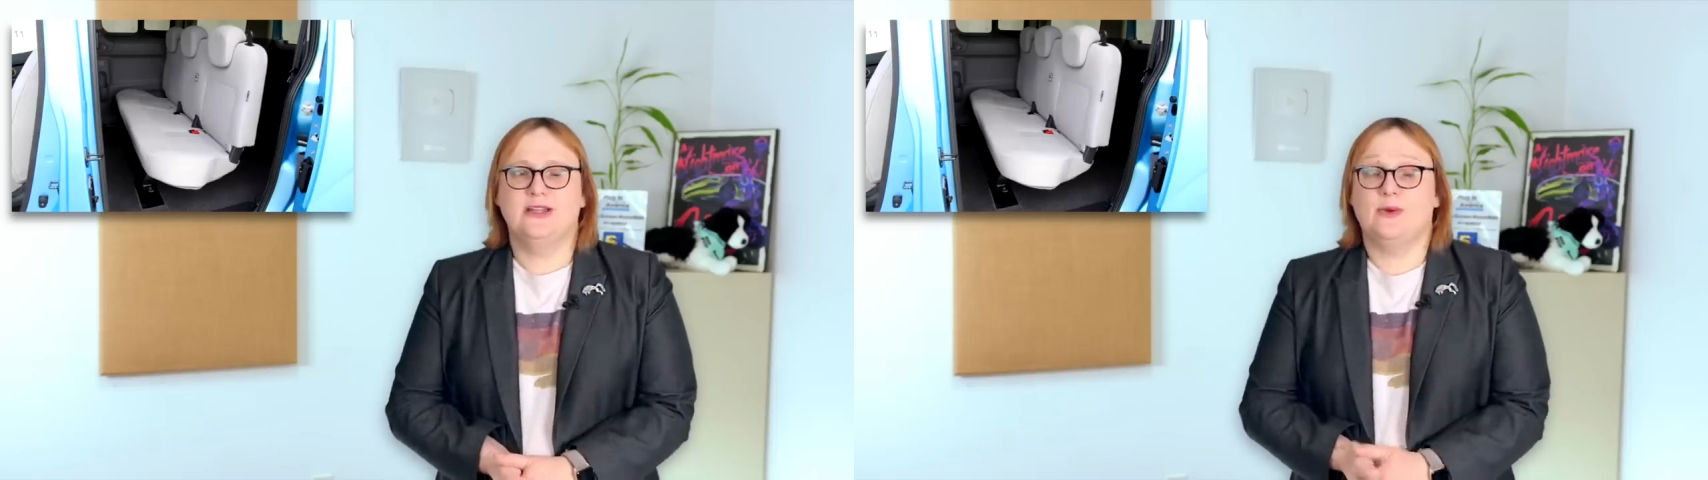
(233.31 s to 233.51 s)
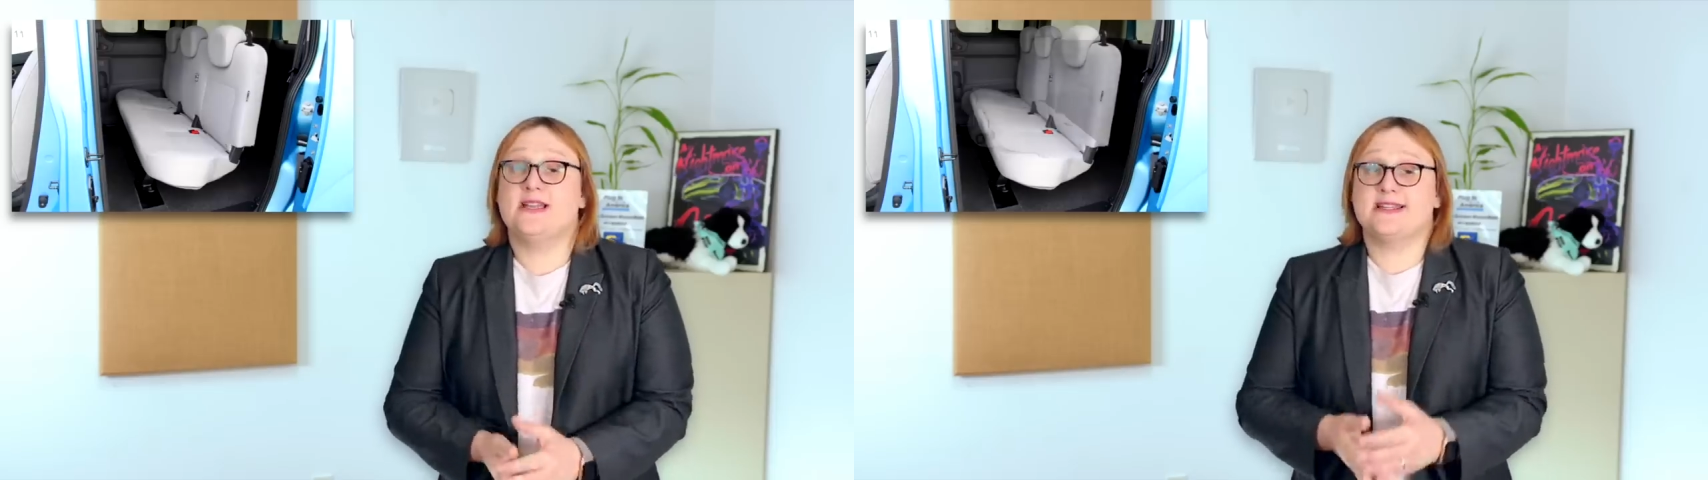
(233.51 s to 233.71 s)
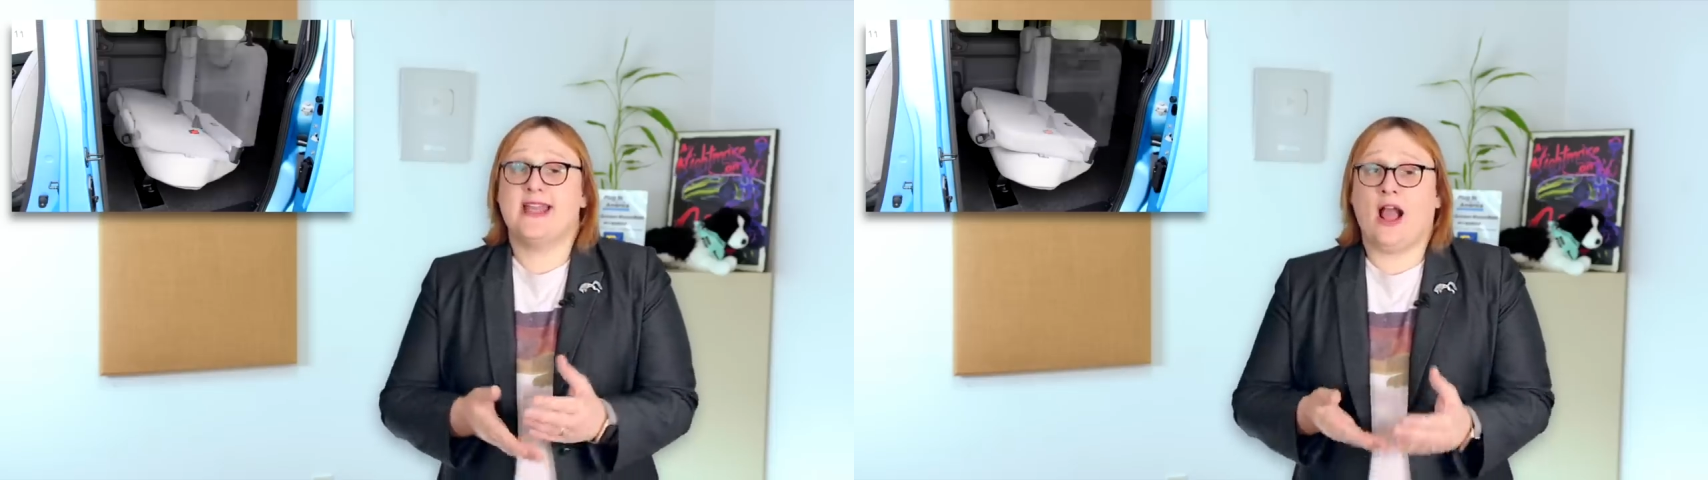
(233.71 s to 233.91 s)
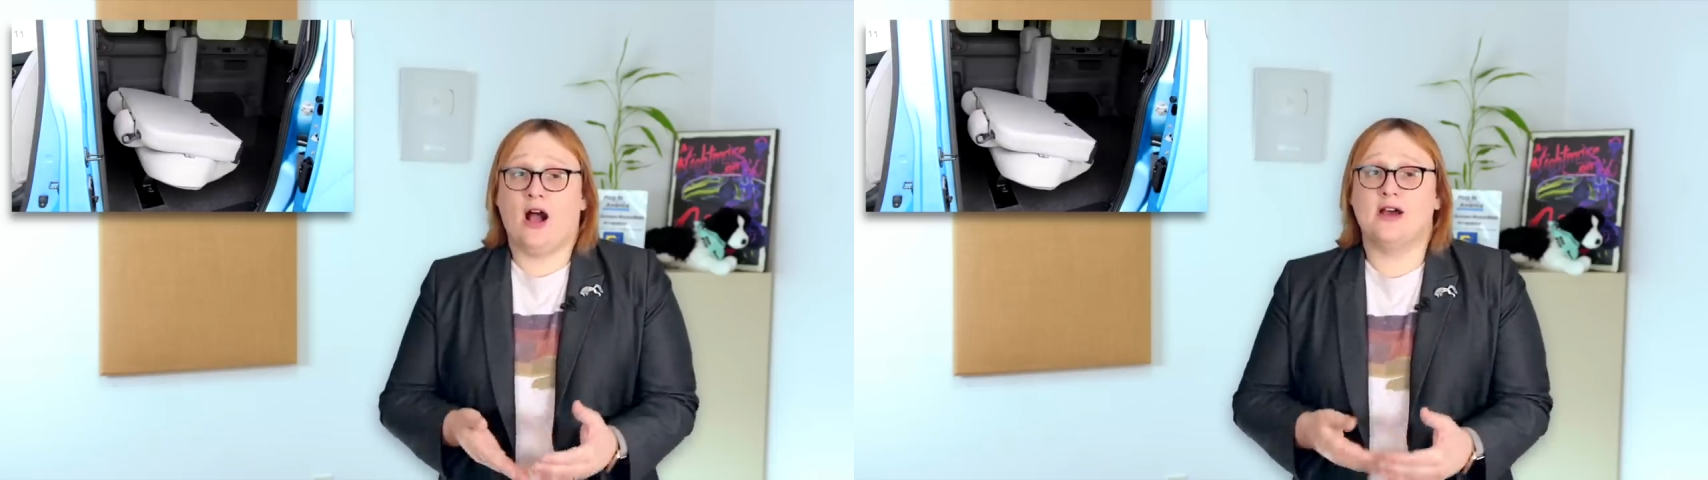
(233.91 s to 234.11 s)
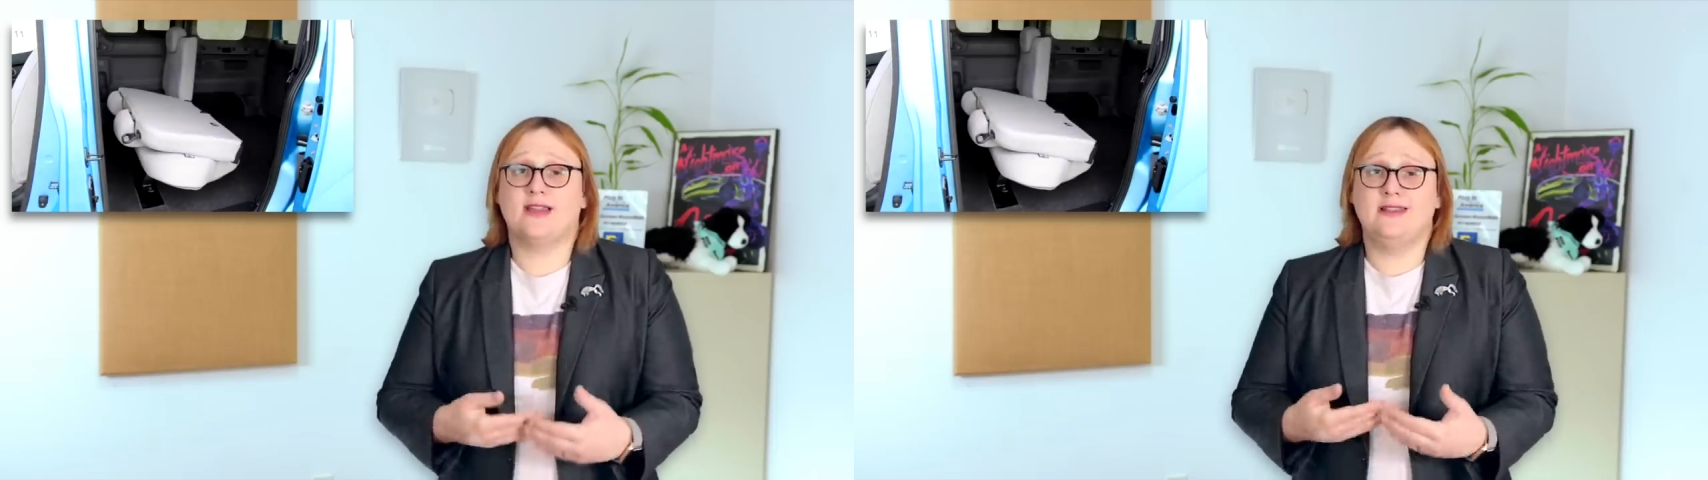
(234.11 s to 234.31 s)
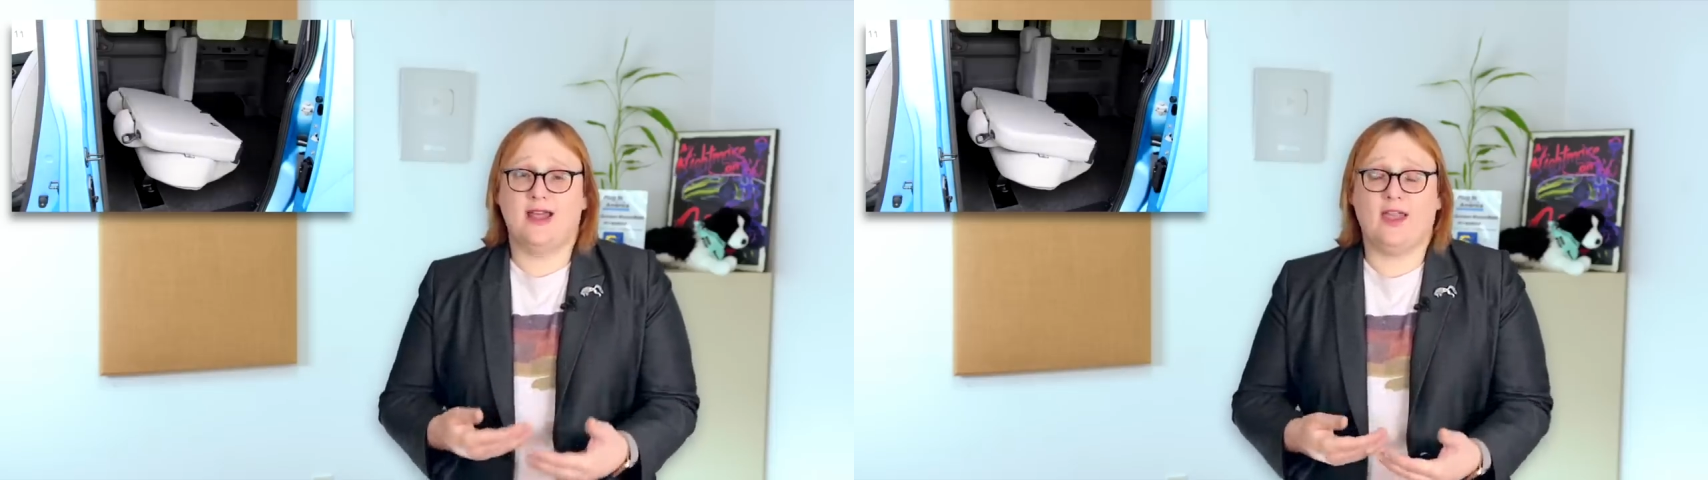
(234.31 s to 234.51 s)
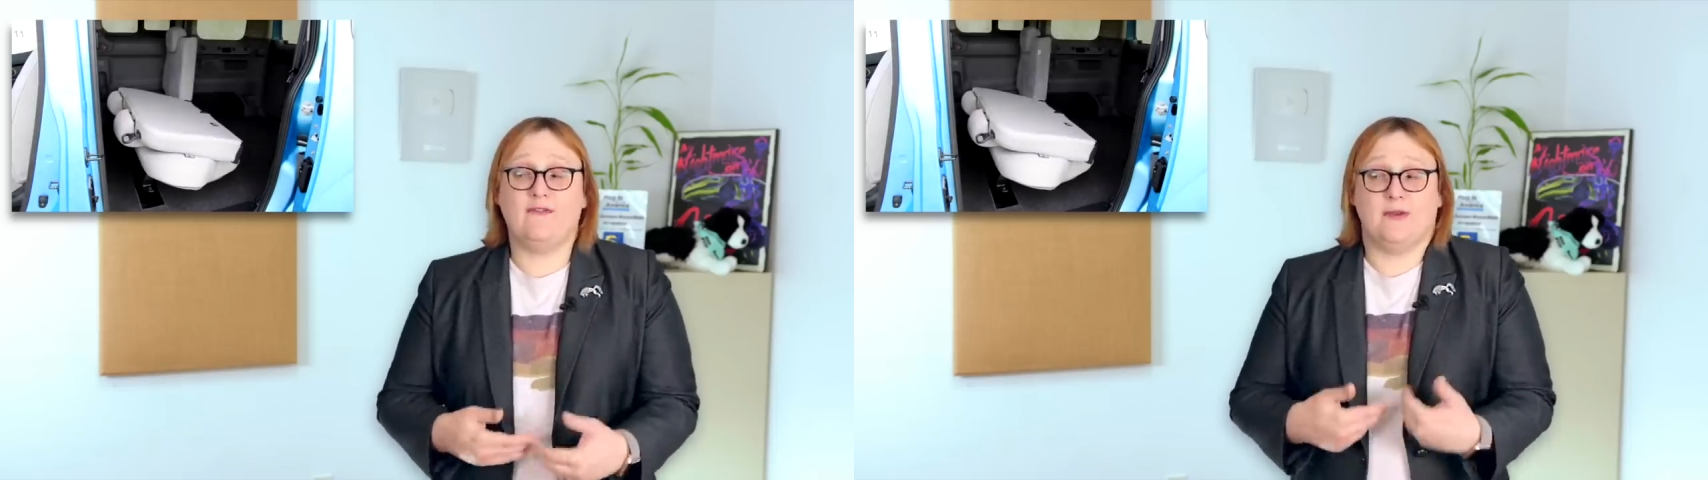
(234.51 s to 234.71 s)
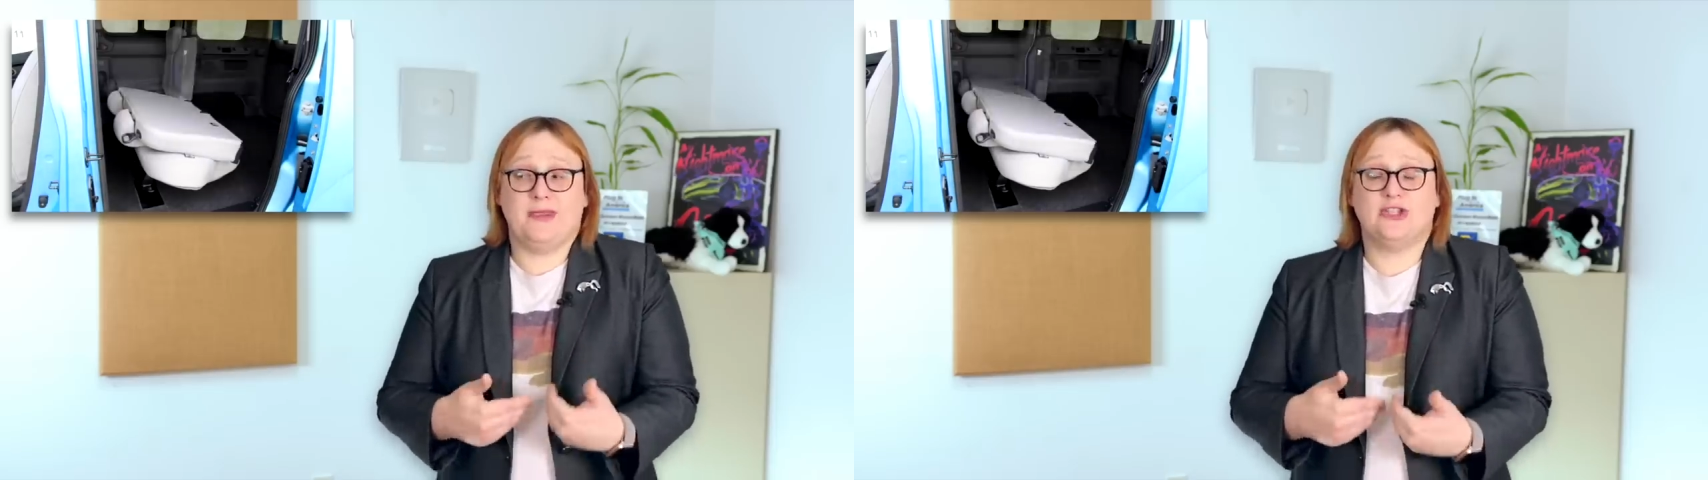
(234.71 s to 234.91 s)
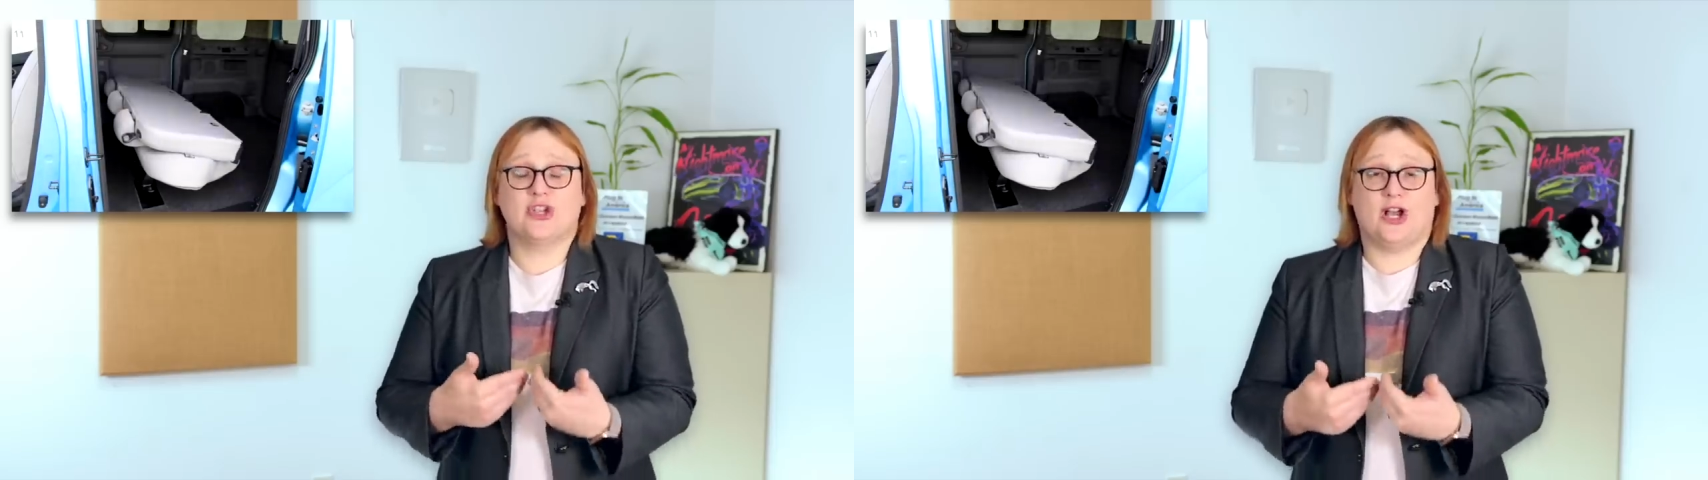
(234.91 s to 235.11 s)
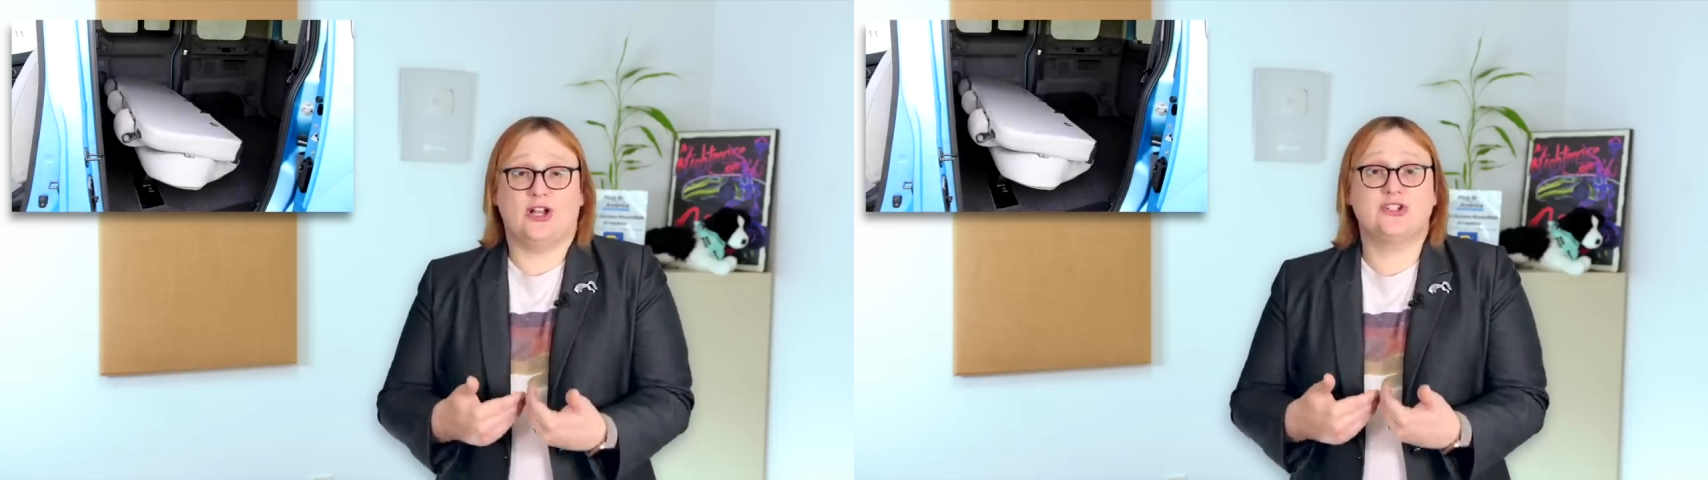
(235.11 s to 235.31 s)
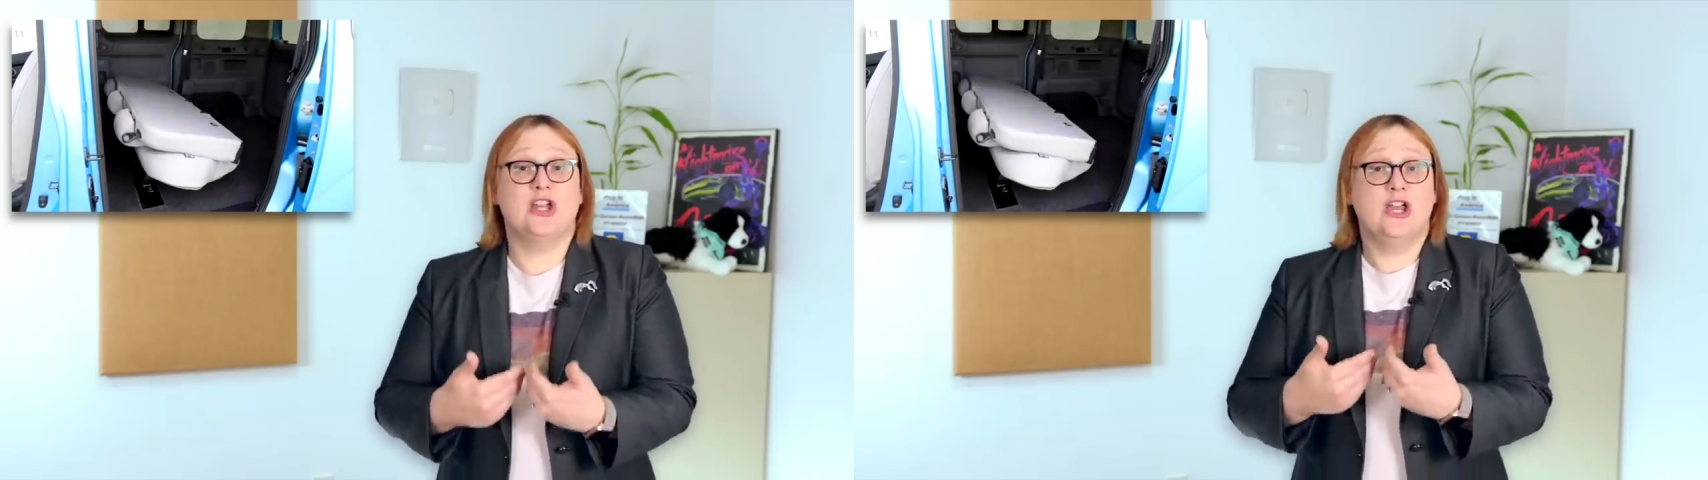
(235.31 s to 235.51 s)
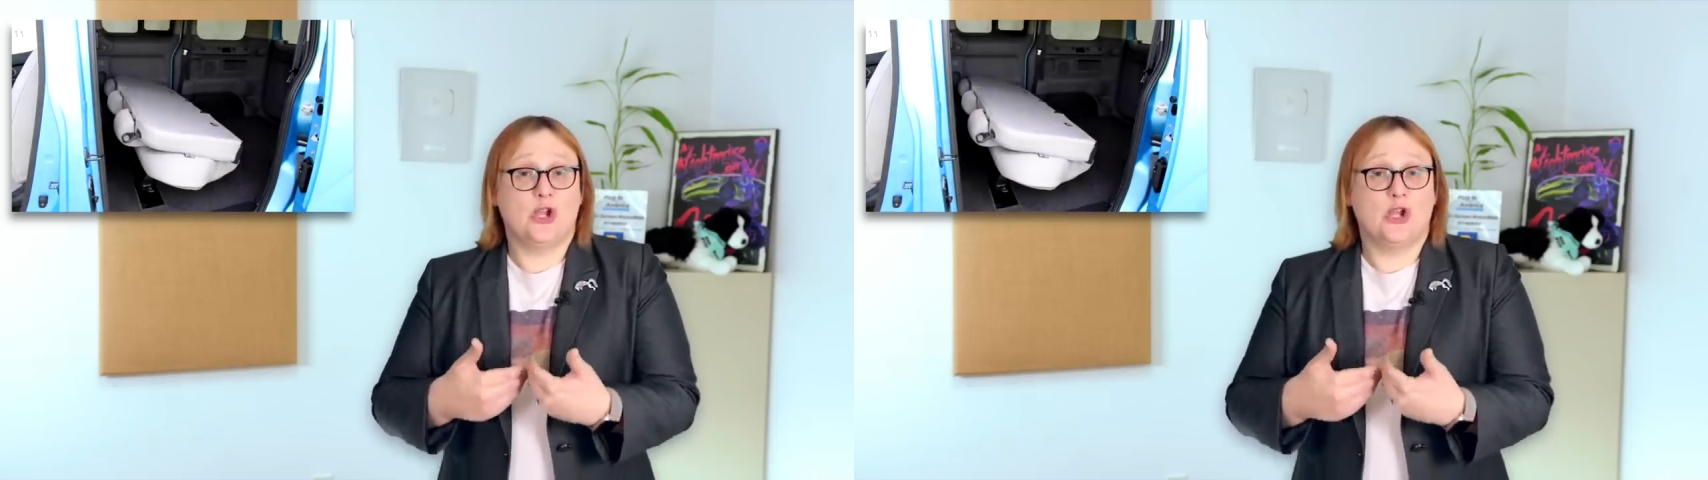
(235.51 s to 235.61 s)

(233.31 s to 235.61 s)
would get a harder life and be charged